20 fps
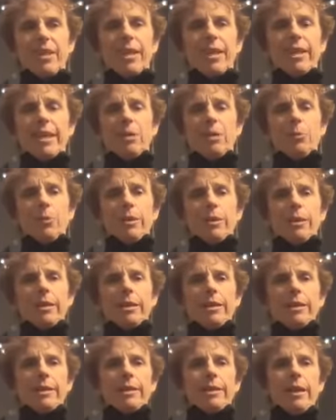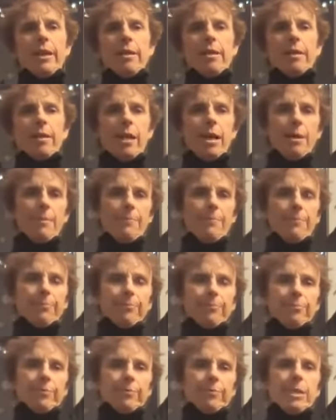again, we're gonna inhale up.
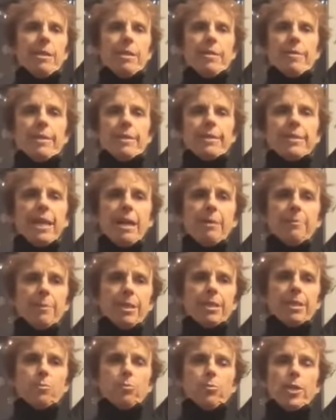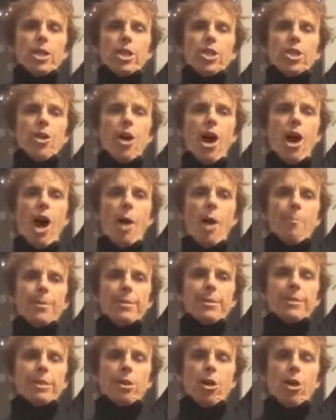This time, let's reach the
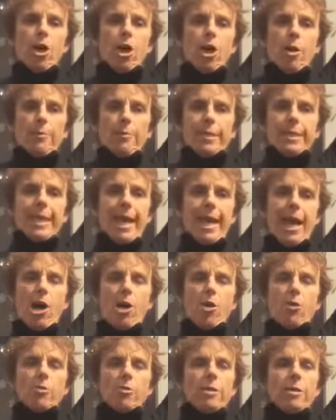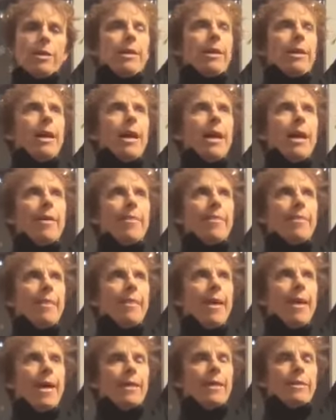opposite arm down and
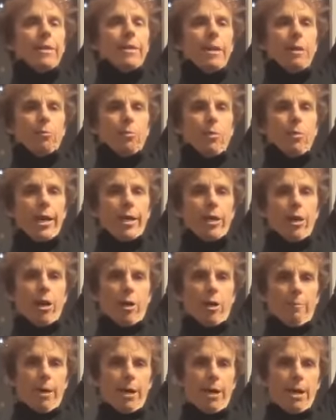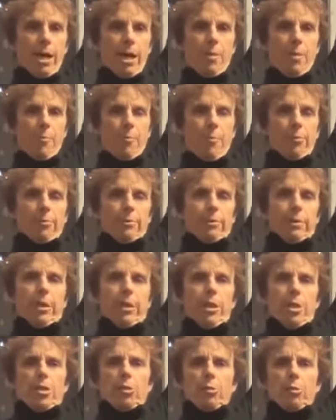that right arm up.
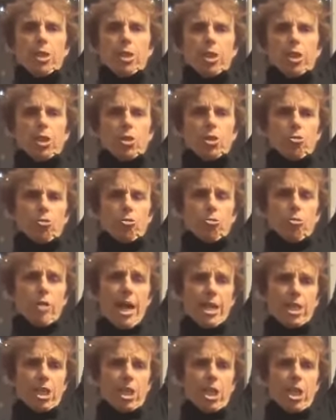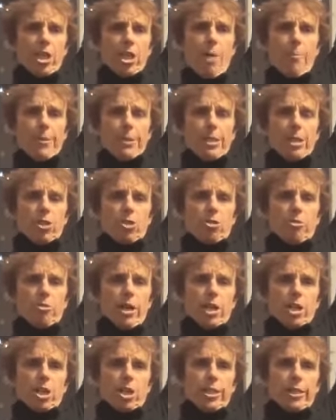So just stretch in opposite
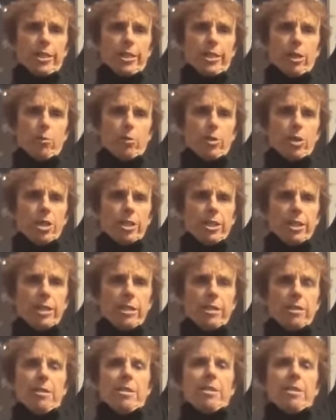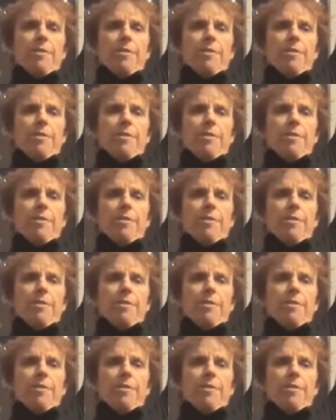directions here. We're just gonna